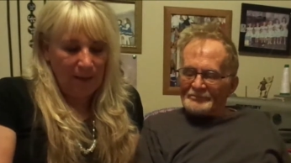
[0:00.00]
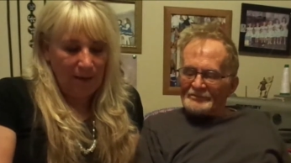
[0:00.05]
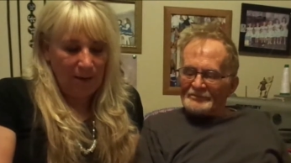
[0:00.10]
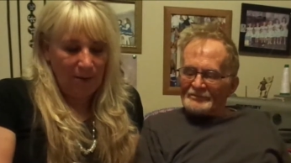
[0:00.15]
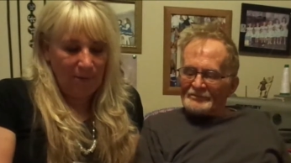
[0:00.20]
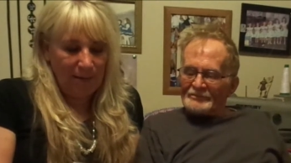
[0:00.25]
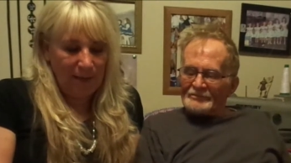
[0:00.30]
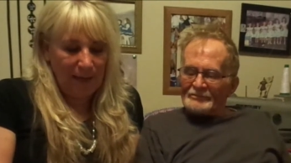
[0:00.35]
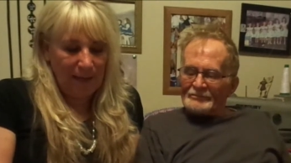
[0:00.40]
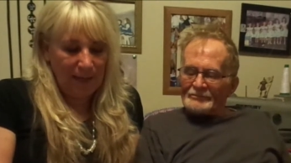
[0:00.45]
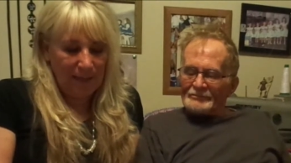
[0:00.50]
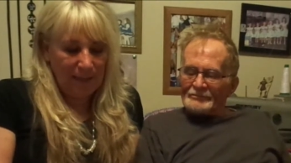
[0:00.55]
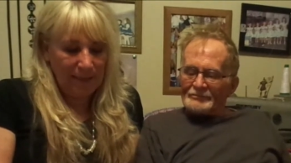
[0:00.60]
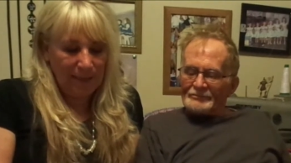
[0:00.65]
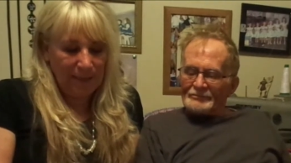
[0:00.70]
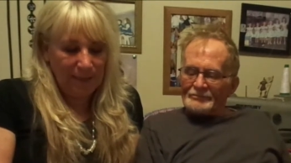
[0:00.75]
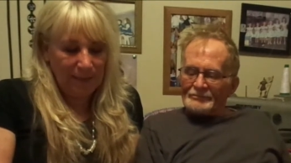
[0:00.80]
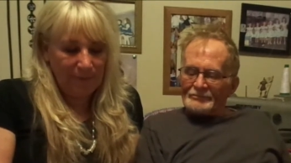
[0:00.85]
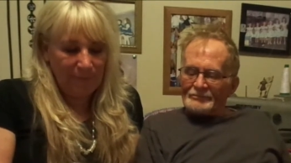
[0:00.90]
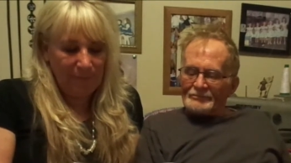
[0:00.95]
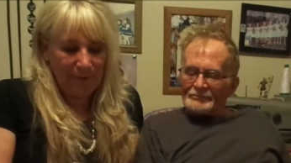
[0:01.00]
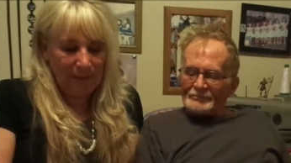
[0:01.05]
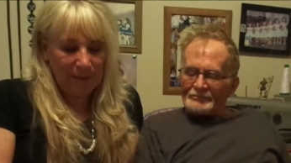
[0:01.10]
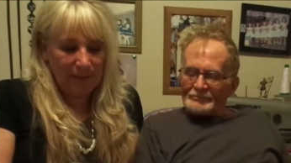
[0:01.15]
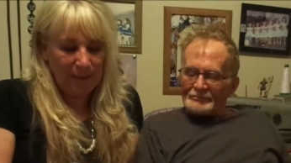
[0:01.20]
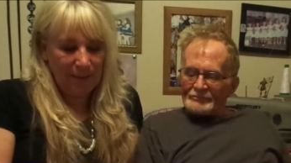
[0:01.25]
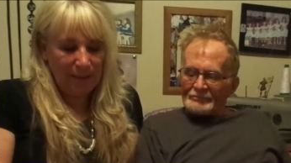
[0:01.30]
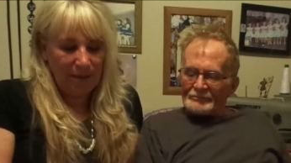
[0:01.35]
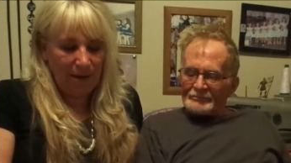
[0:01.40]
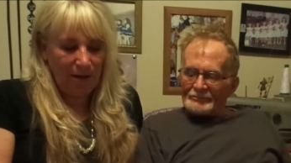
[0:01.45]
Speaker 1: Okay, and Lisa
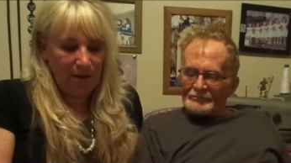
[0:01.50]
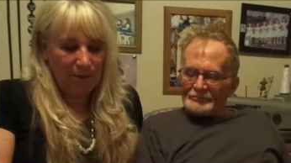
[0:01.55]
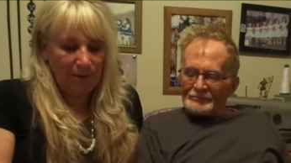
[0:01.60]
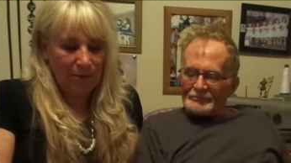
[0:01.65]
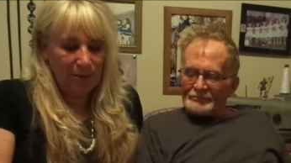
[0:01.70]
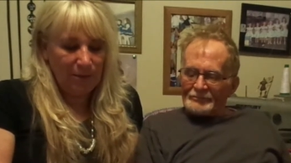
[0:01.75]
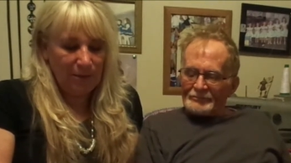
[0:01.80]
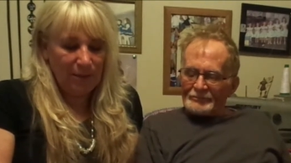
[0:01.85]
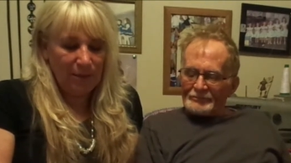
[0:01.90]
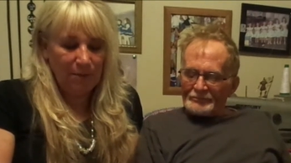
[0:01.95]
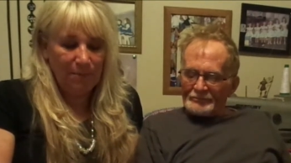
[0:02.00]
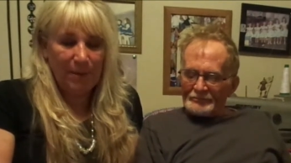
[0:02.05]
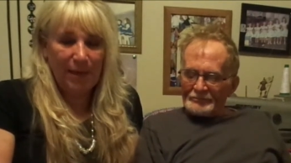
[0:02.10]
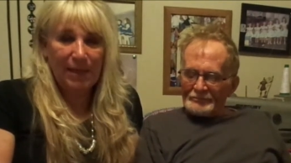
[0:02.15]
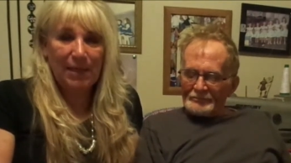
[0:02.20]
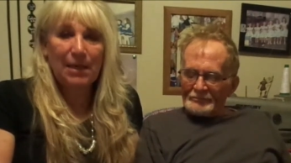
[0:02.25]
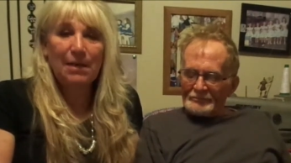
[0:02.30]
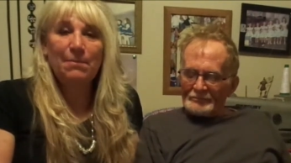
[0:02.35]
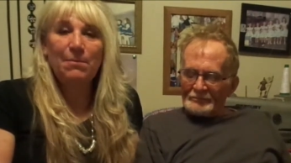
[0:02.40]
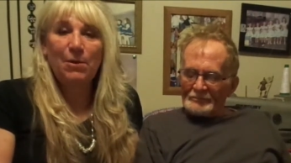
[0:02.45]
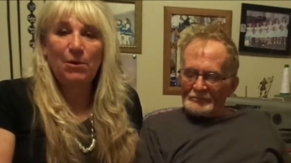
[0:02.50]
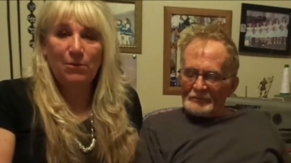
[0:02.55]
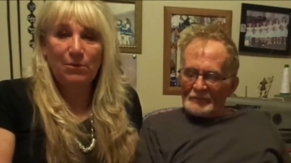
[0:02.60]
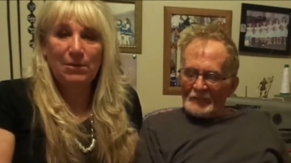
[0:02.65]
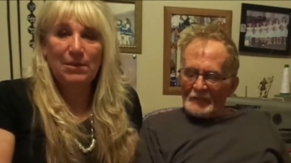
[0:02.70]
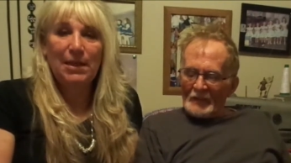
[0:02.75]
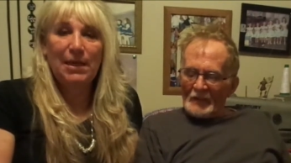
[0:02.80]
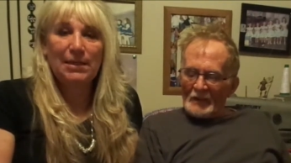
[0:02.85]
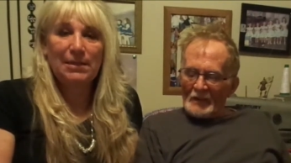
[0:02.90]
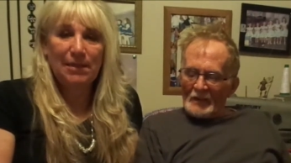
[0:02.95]
Vinson, are you still making bows?
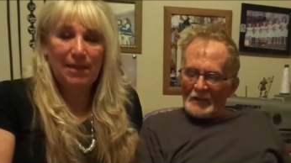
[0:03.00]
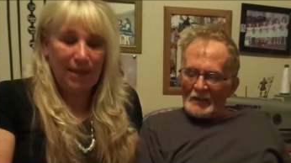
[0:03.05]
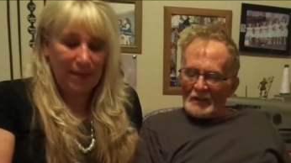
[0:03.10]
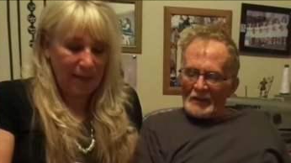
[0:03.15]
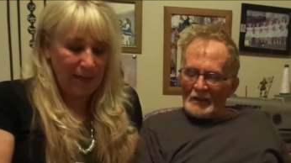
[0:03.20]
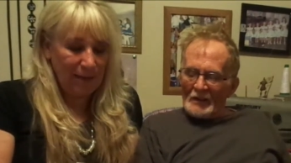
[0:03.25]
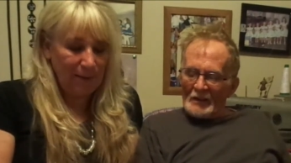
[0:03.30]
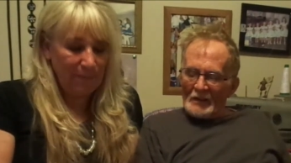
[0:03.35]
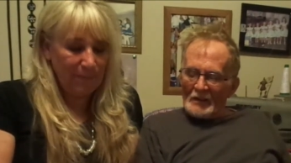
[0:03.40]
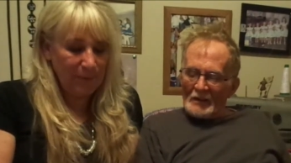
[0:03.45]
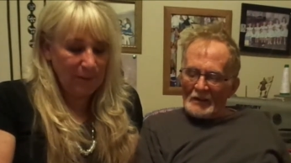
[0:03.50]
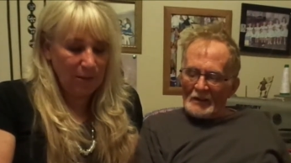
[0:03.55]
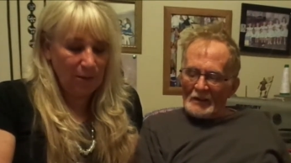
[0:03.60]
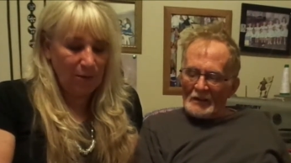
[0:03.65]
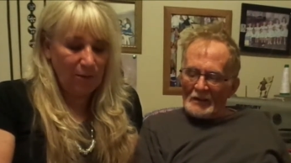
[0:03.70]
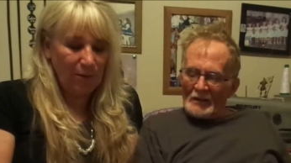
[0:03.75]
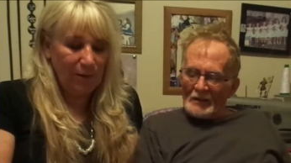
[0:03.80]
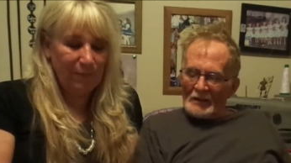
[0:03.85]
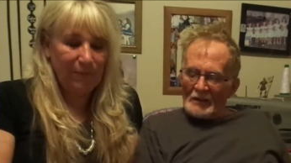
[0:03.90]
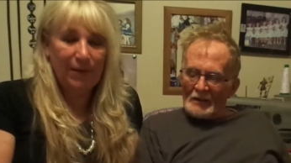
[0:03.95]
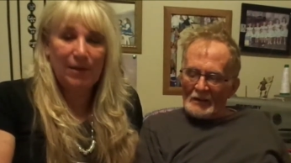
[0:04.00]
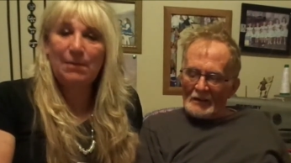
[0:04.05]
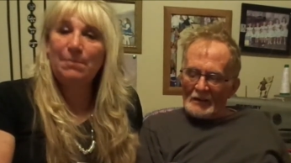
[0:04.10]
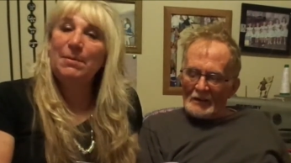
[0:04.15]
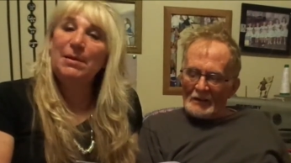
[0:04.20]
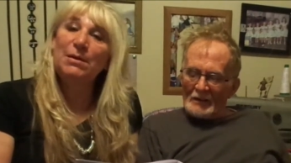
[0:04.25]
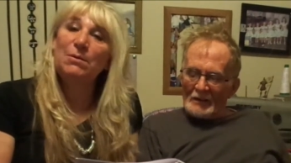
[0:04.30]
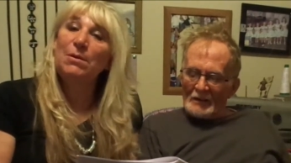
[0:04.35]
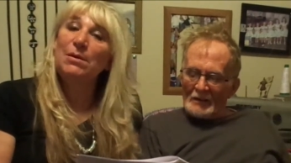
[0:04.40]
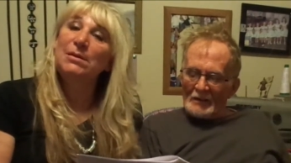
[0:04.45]
Yes, I am. So if
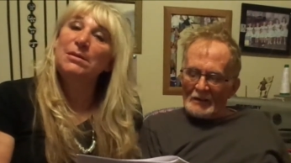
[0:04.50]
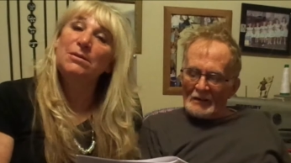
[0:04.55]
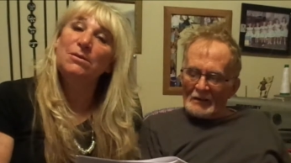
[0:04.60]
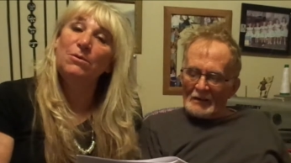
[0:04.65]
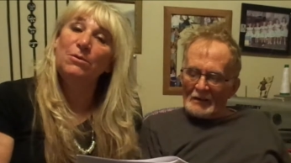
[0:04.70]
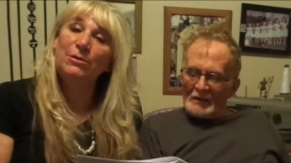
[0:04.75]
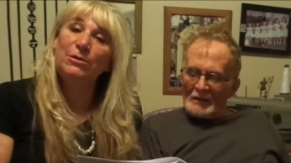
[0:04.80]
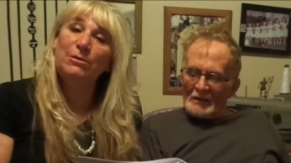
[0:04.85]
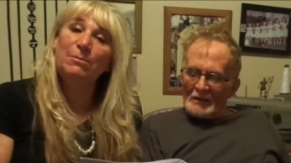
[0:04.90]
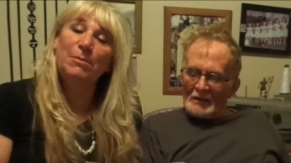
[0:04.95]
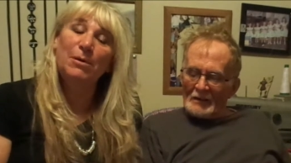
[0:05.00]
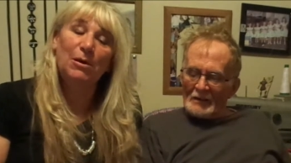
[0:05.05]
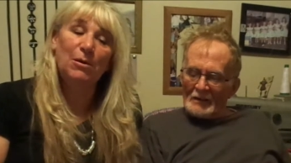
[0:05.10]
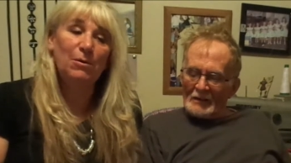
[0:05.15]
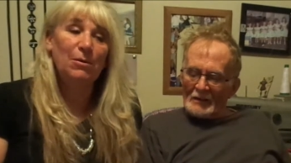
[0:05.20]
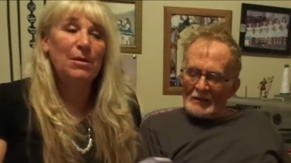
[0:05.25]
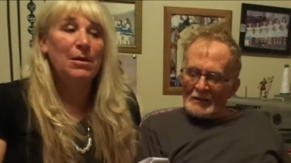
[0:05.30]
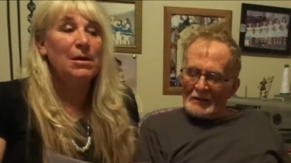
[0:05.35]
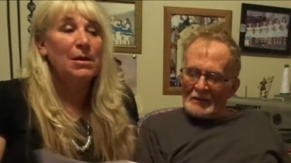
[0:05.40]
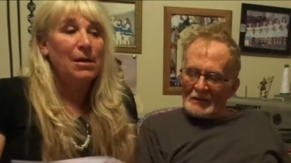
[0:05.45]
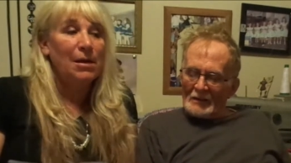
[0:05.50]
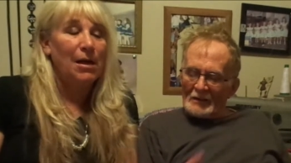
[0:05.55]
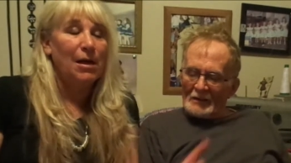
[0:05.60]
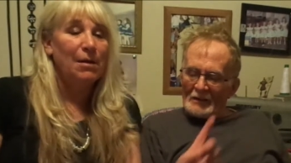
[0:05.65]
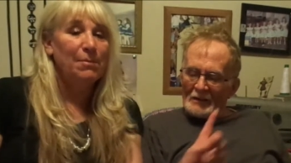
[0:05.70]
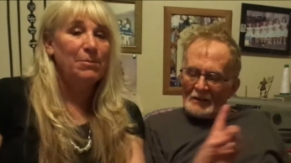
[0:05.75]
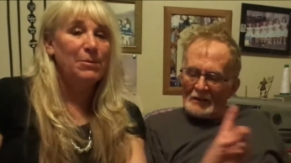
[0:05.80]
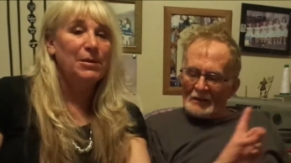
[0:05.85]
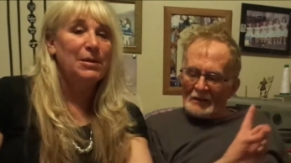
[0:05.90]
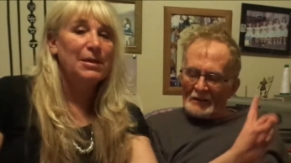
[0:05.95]
anybody wants to order a bow, I'll
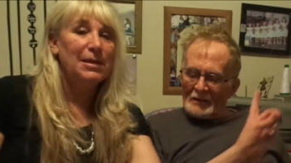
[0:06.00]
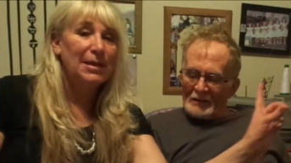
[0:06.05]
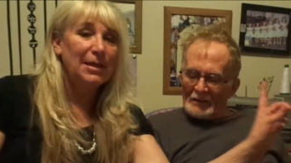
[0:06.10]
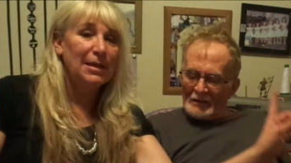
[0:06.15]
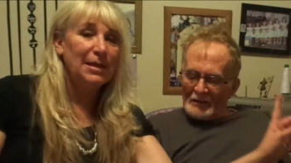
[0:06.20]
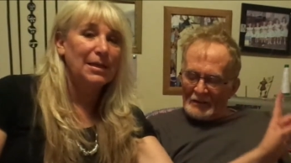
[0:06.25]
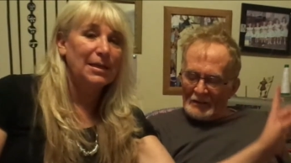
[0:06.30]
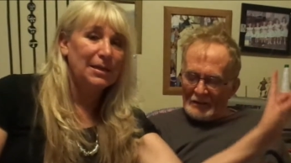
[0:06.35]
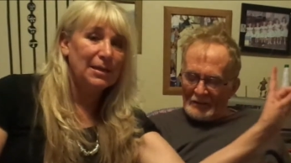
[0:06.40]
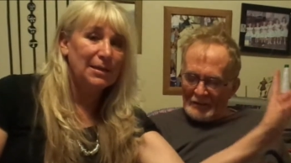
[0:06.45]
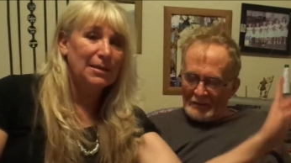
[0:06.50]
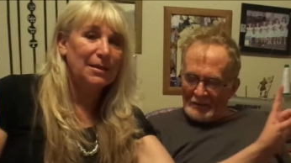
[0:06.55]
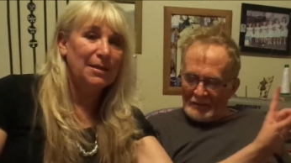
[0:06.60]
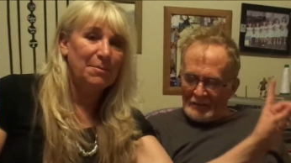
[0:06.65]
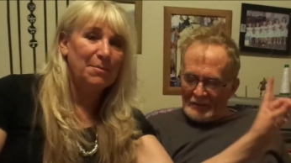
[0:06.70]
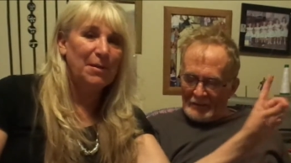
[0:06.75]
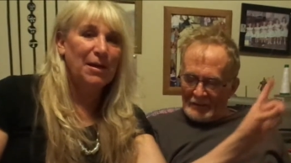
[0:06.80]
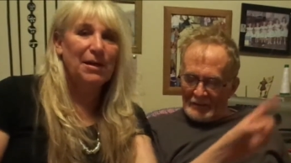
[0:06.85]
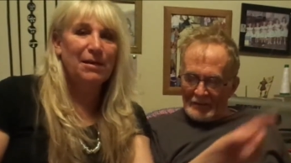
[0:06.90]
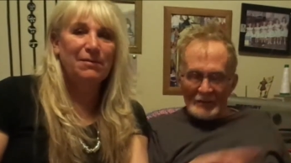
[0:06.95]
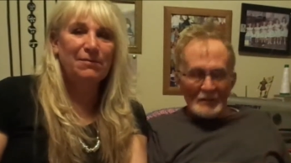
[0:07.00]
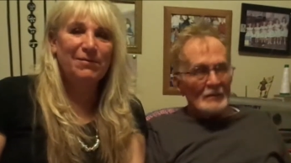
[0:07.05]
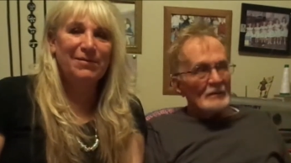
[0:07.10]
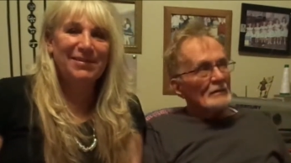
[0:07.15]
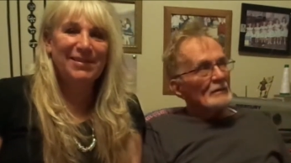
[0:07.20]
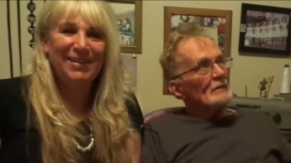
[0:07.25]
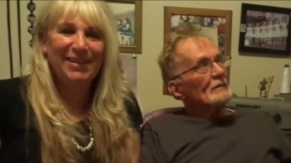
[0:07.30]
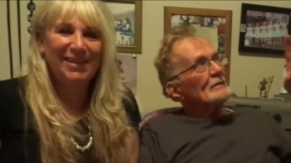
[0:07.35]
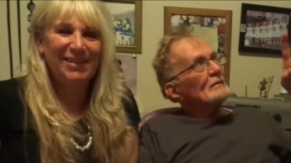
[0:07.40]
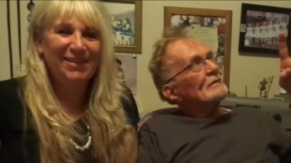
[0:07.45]
put a link above
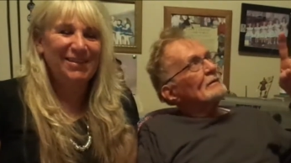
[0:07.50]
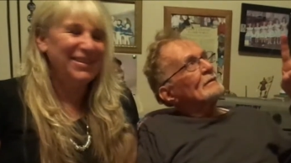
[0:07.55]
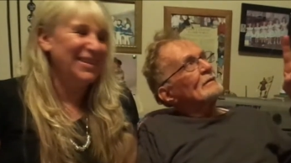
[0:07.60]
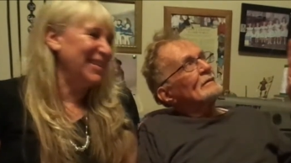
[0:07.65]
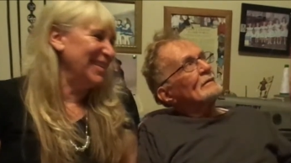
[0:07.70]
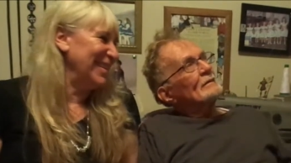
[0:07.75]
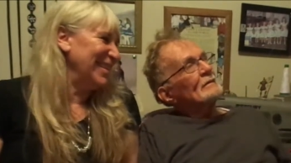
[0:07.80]
here.